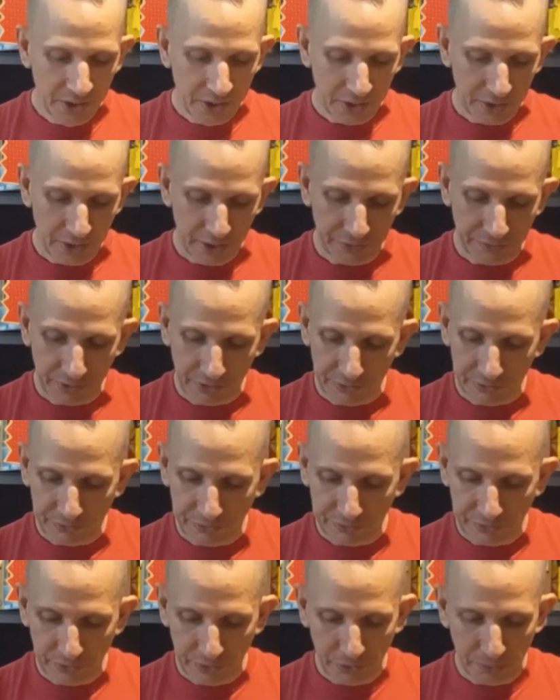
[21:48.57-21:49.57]
And it's a
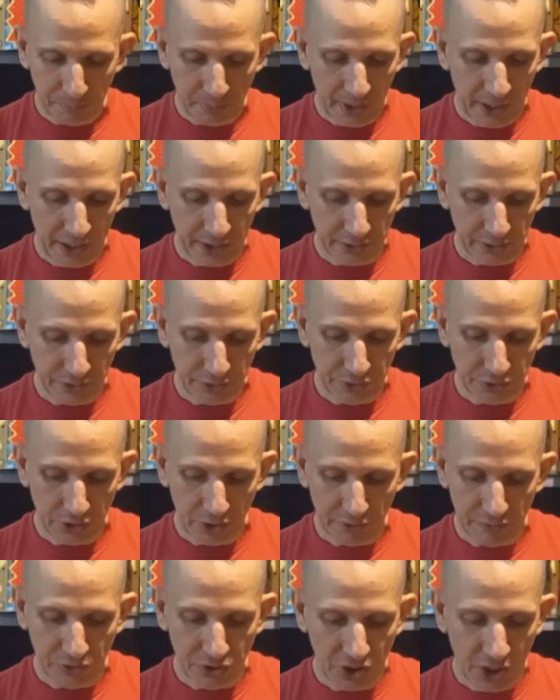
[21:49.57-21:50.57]
sealed package
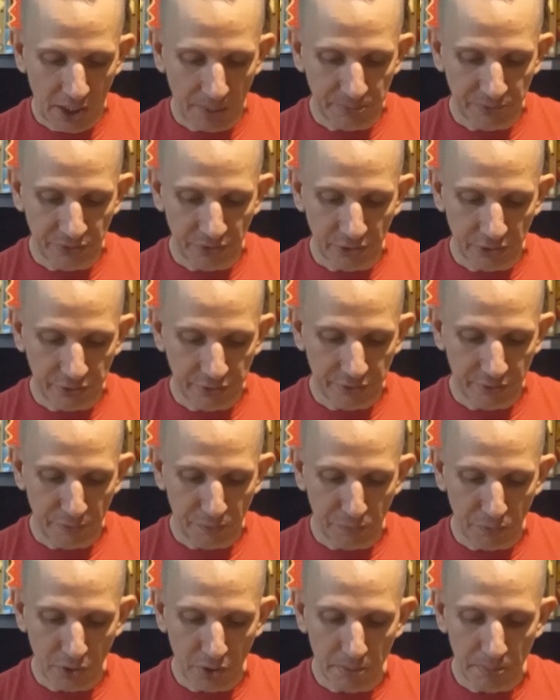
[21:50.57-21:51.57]
of chopsticks
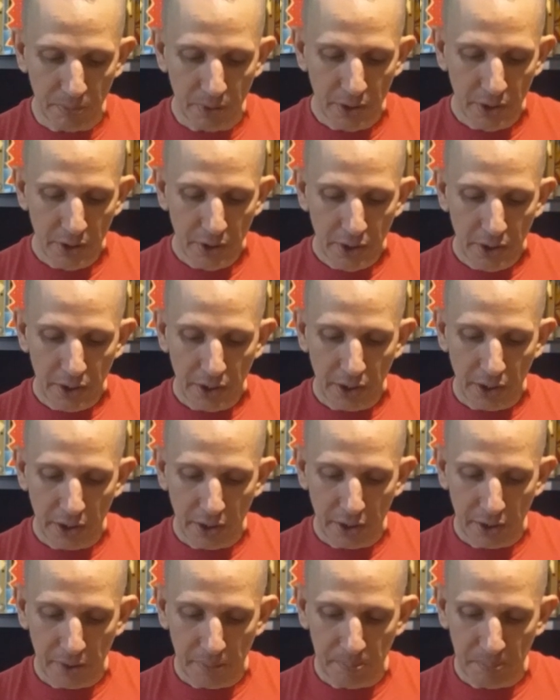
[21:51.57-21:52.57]
from
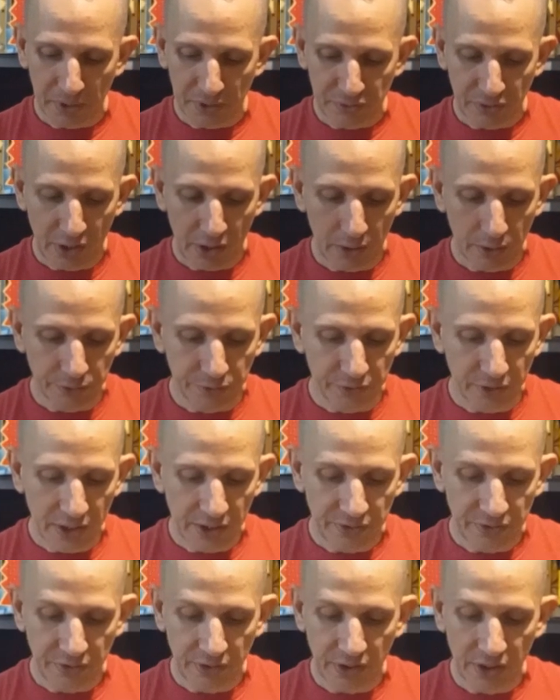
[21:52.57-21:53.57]
McDonald's
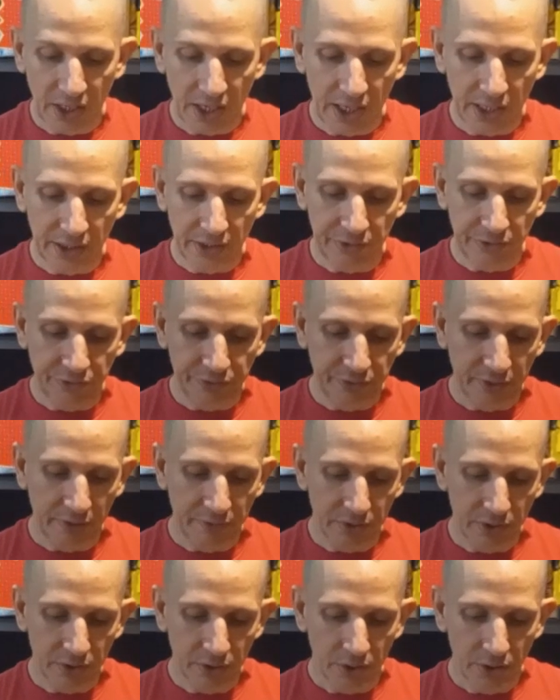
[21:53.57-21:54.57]

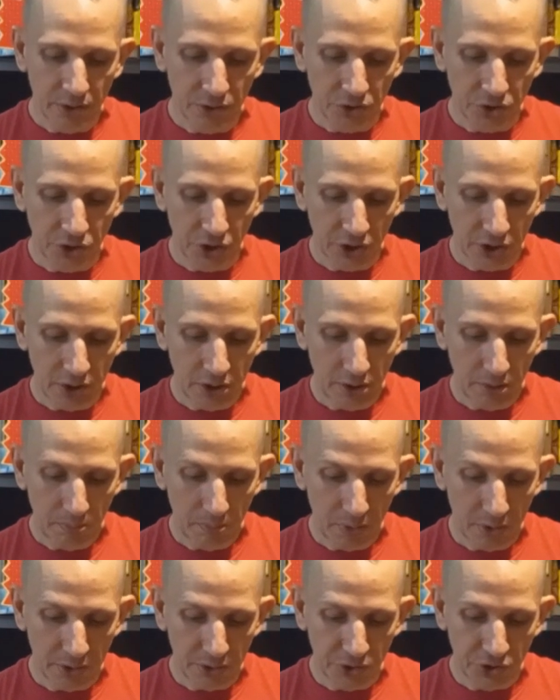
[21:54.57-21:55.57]
1987
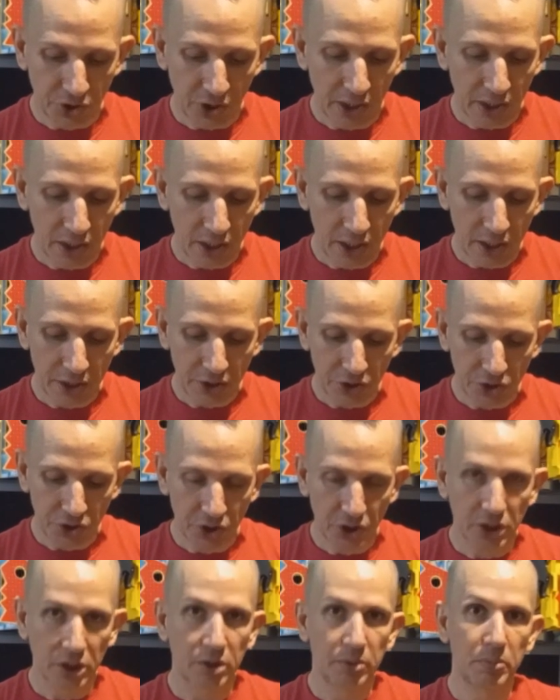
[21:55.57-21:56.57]
Shanghai
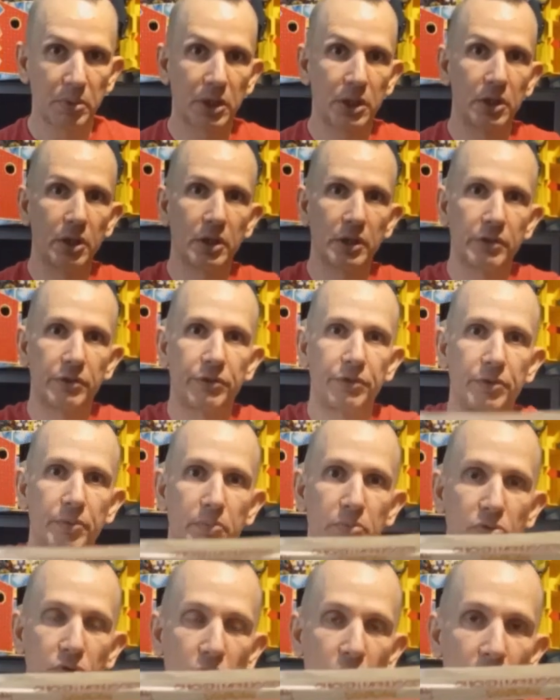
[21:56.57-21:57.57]
Chicken McNuggets
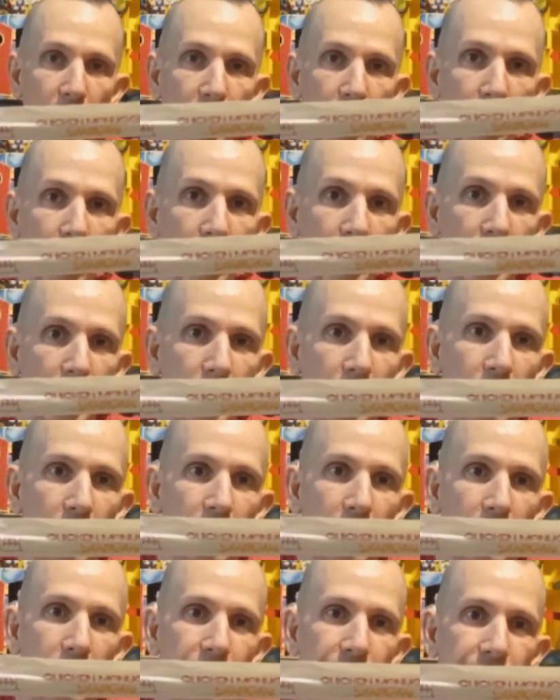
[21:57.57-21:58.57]
promo.
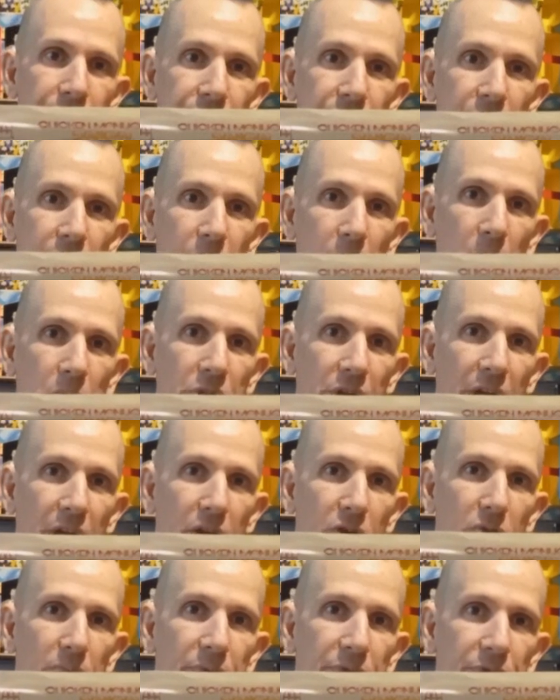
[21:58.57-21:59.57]
Which,
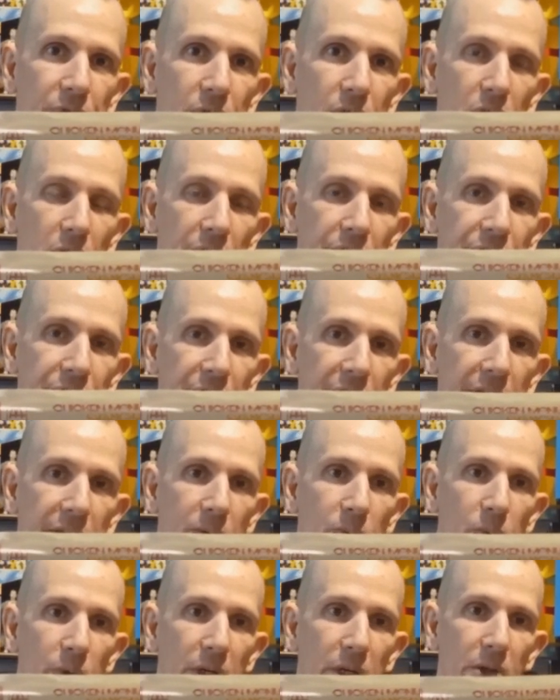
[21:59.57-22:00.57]
how bizarre is that?
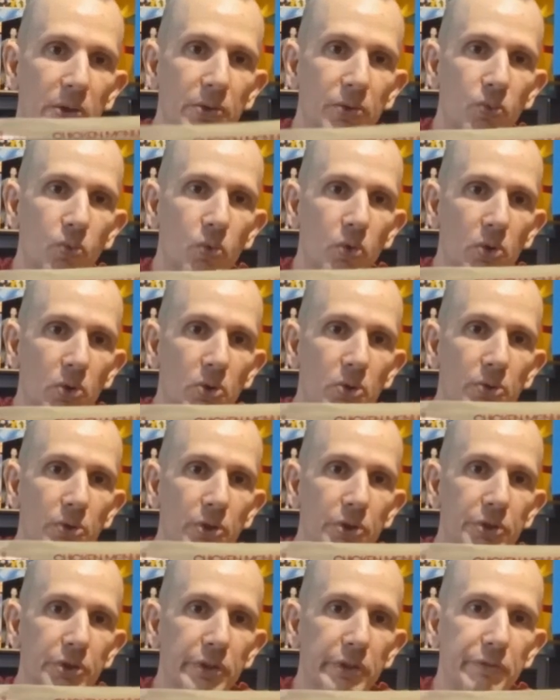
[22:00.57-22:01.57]
Where in the world are
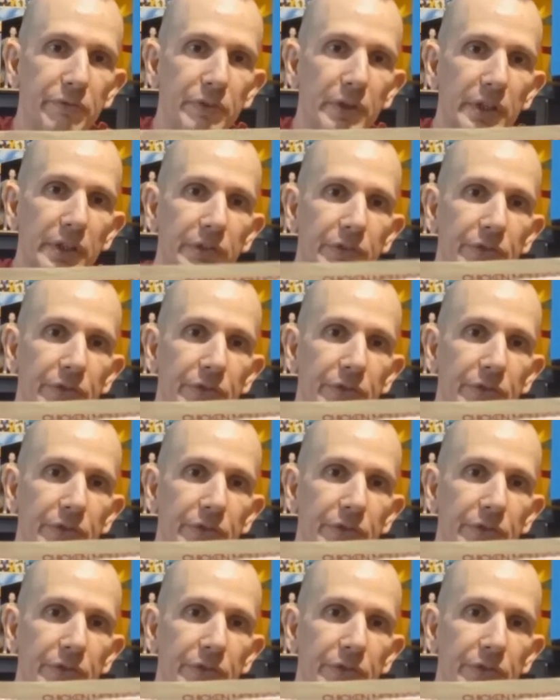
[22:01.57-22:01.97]
you going to find a